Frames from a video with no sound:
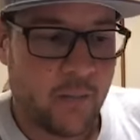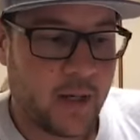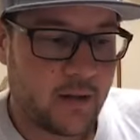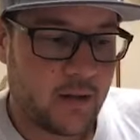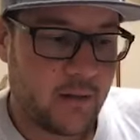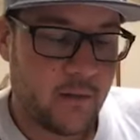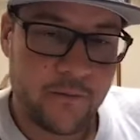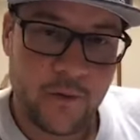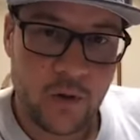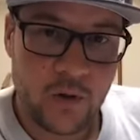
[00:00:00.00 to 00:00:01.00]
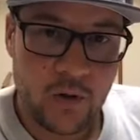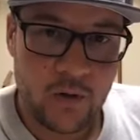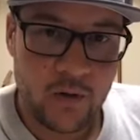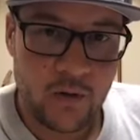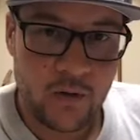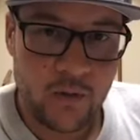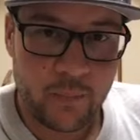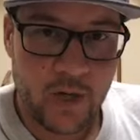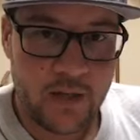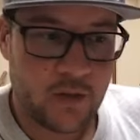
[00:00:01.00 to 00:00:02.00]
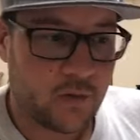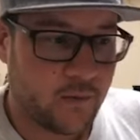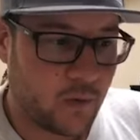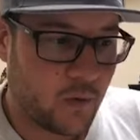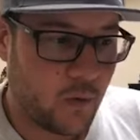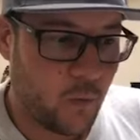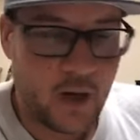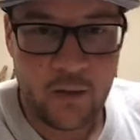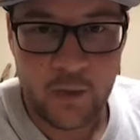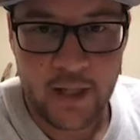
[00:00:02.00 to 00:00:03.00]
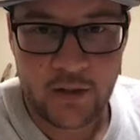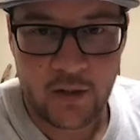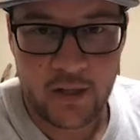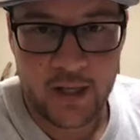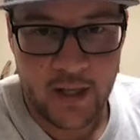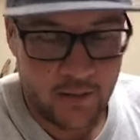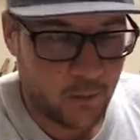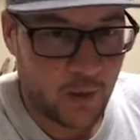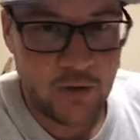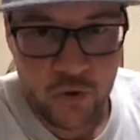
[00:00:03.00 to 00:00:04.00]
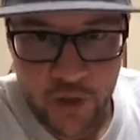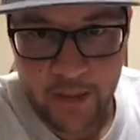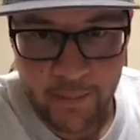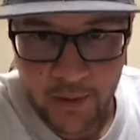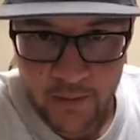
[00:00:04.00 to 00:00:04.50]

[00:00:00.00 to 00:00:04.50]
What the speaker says: but for the price of 1 week's holiday, 1 trip,